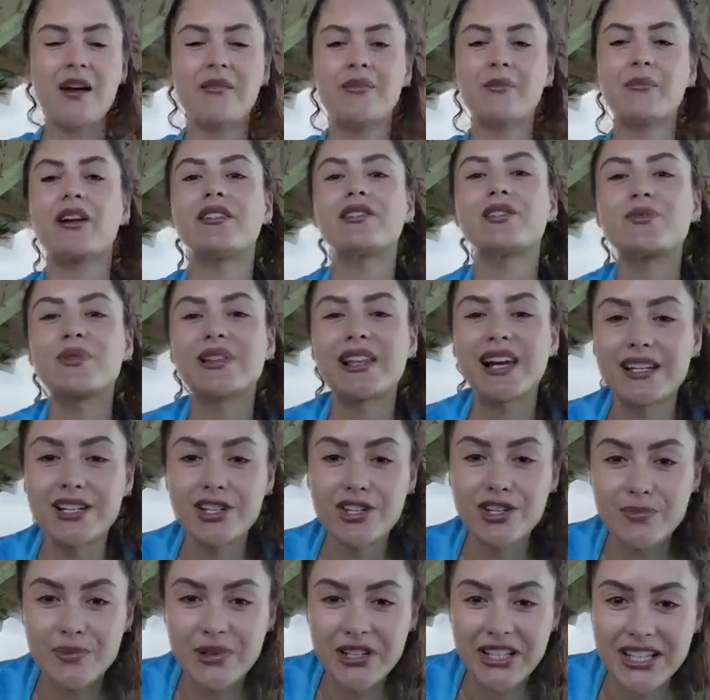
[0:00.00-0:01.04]
My parents were like, did
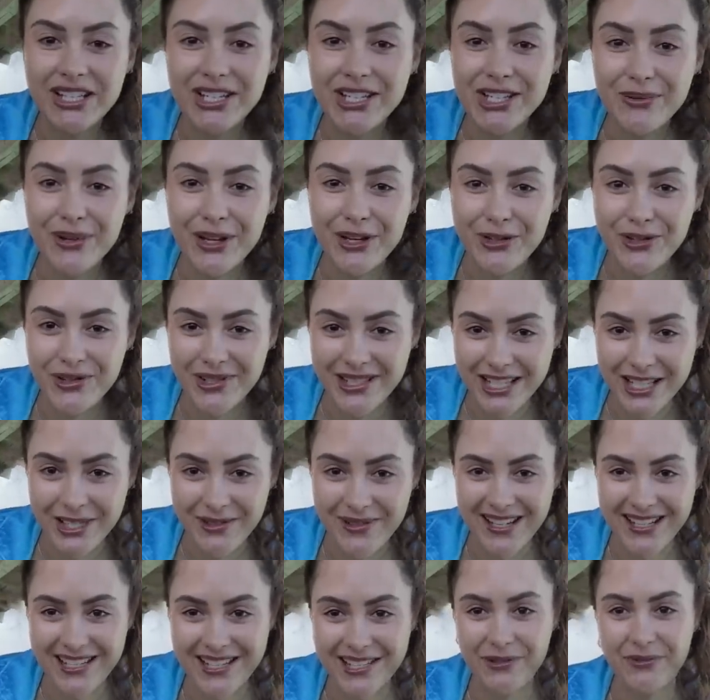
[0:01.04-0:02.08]
you put in 200 and you
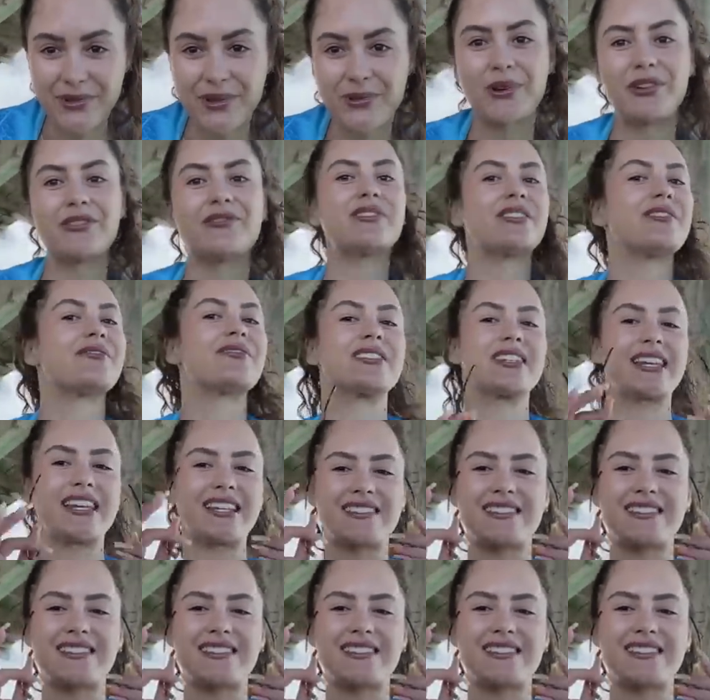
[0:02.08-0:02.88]
ended up with 150?